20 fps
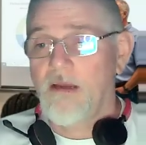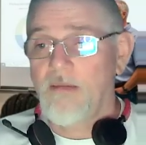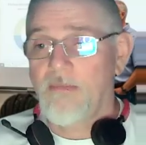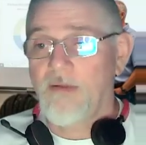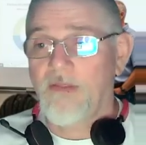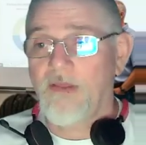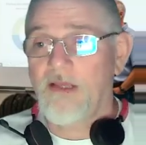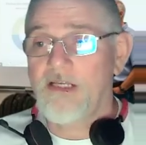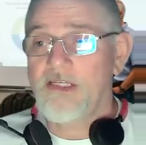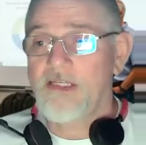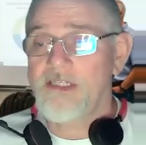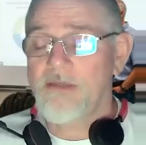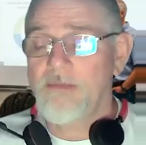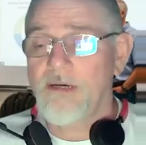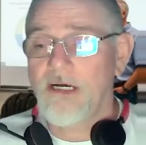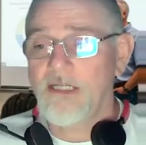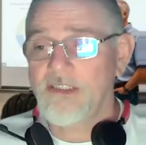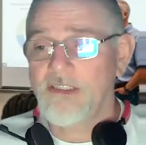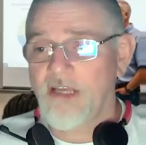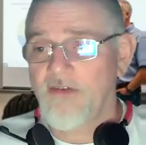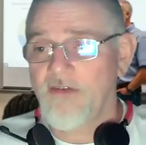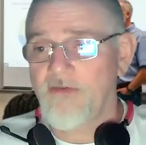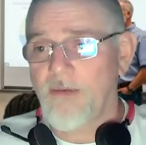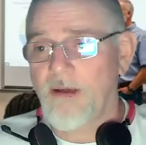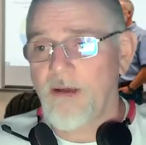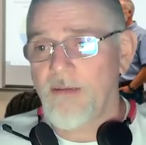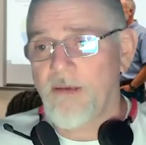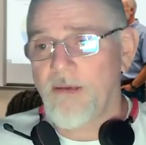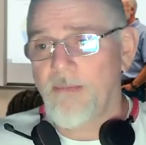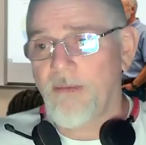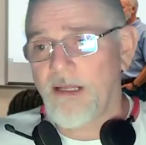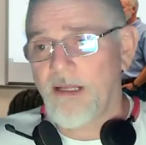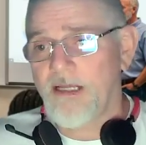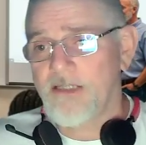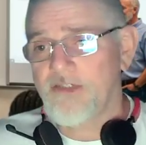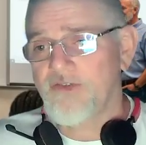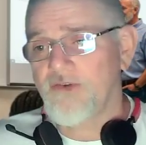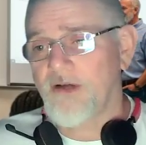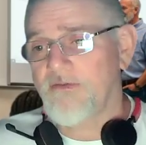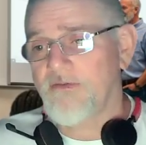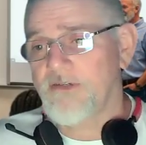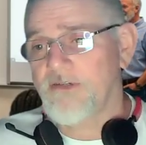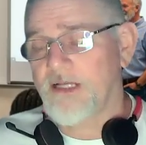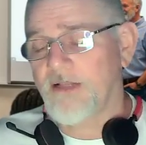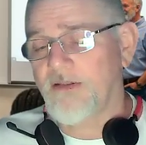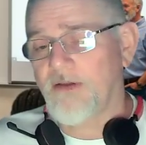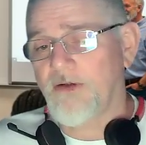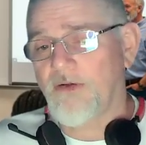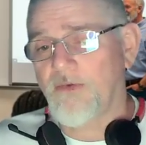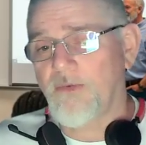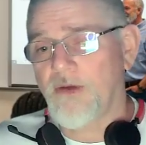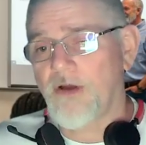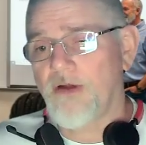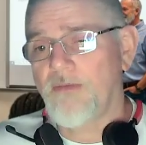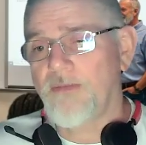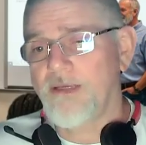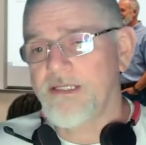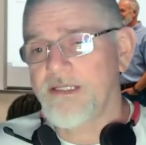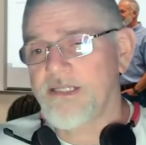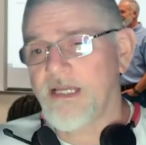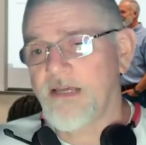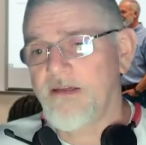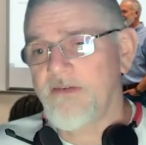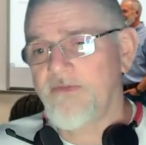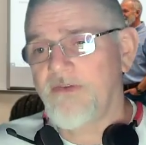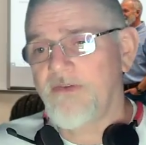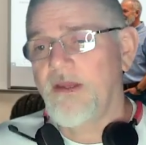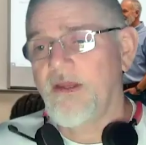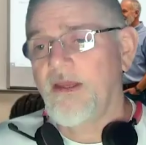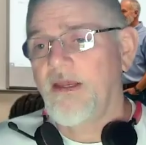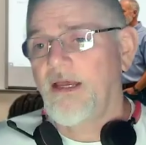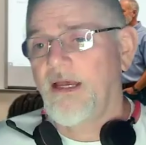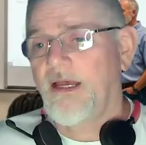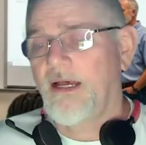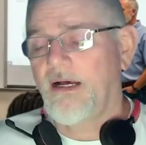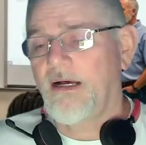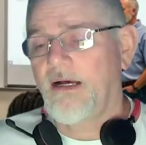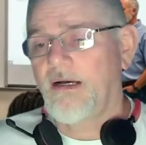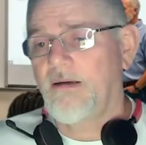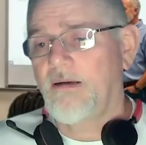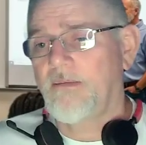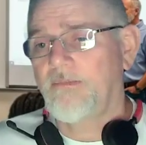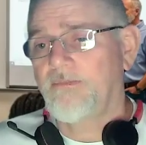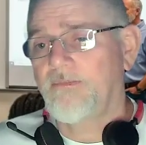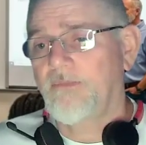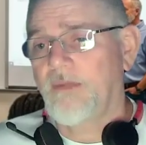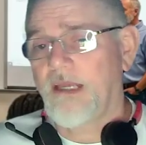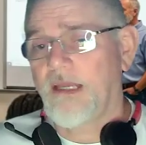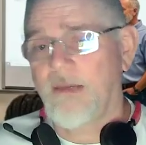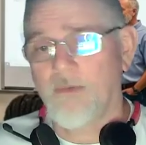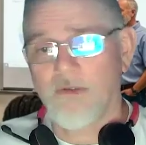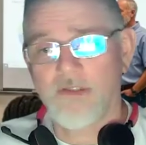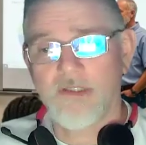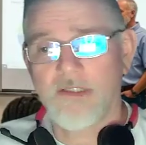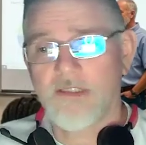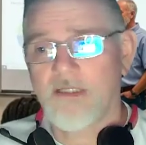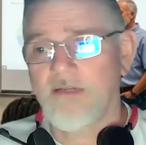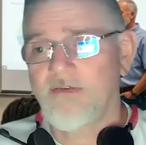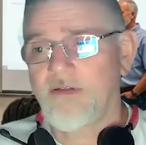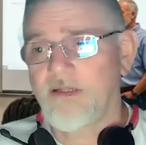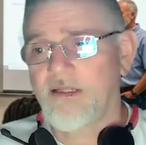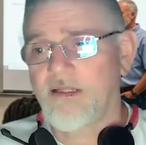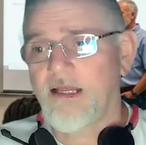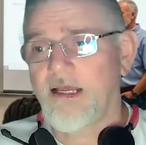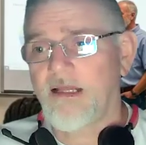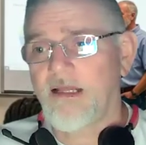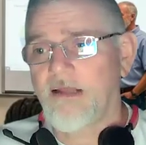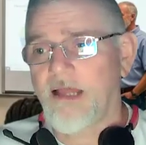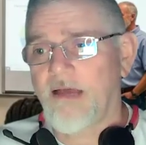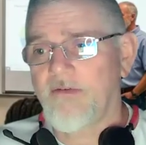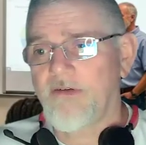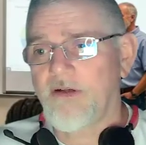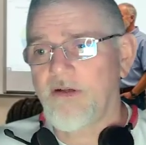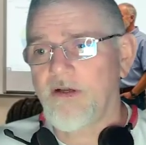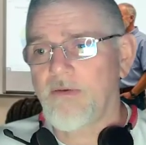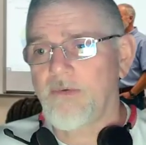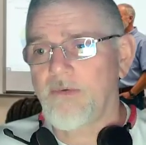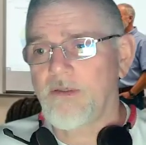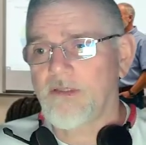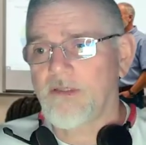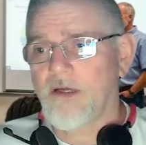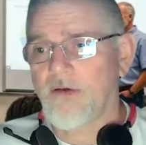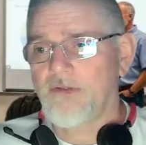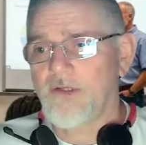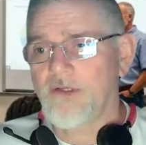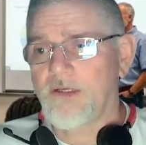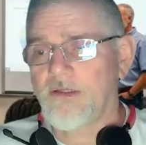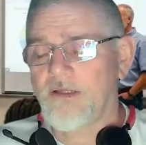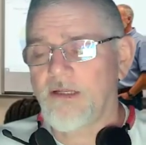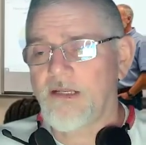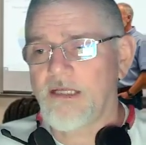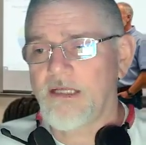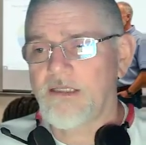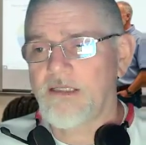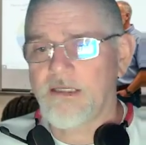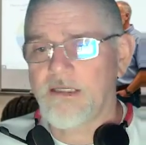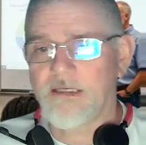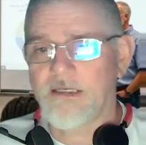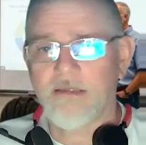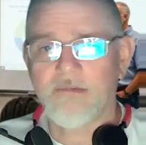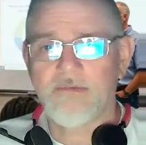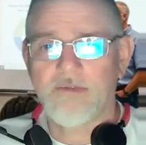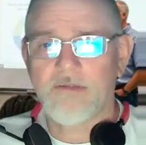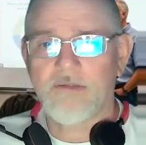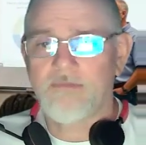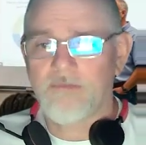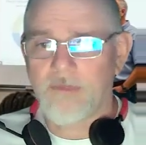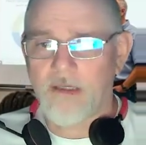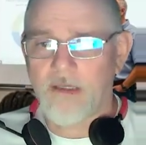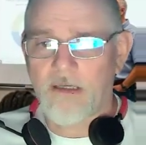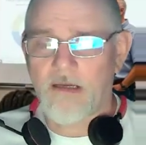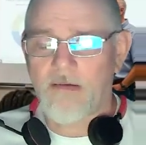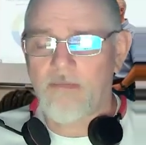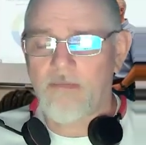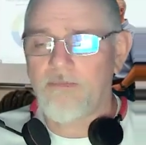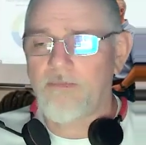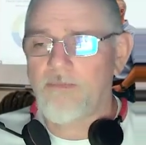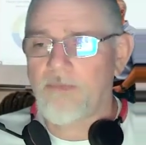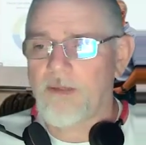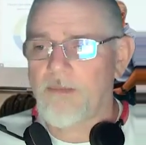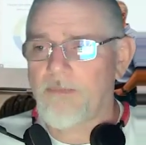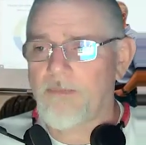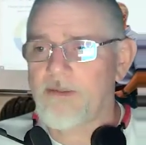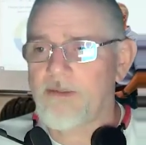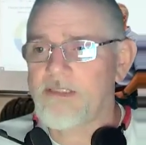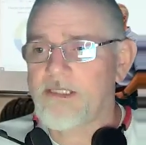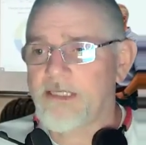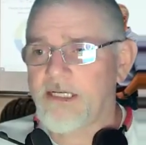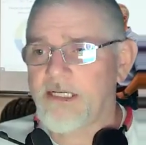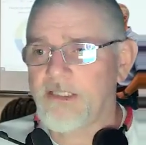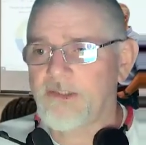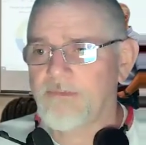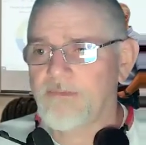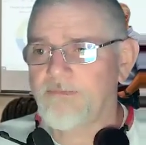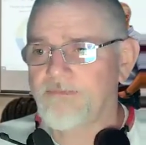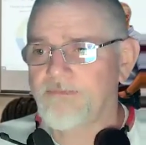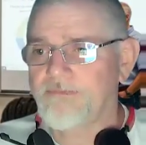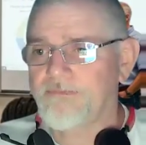But thank you so much. Everybody be blessed. Drivers out there on the road, be safe. And we'll just leave it to that. Have a good one. Talk to you at the next presentation.